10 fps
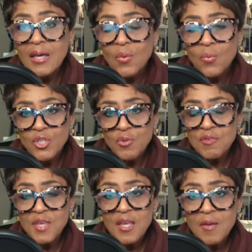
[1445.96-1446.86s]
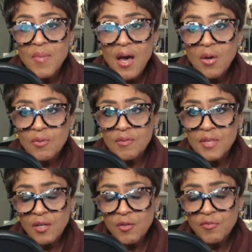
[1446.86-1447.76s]
When you think about
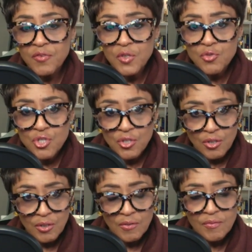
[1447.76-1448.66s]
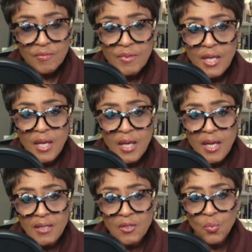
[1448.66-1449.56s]
their future
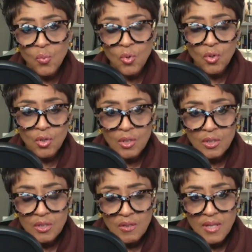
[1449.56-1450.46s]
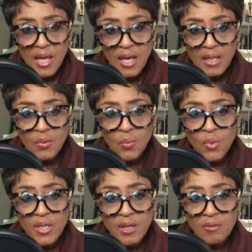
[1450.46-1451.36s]
and the world that
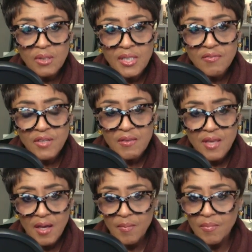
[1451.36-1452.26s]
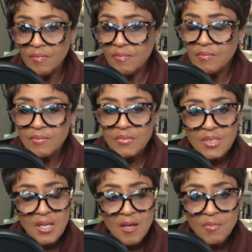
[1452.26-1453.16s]
we are leaving them,
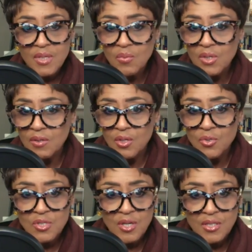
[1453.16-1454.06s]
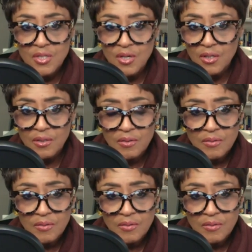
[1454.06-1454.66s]
tell me what those thoughts are.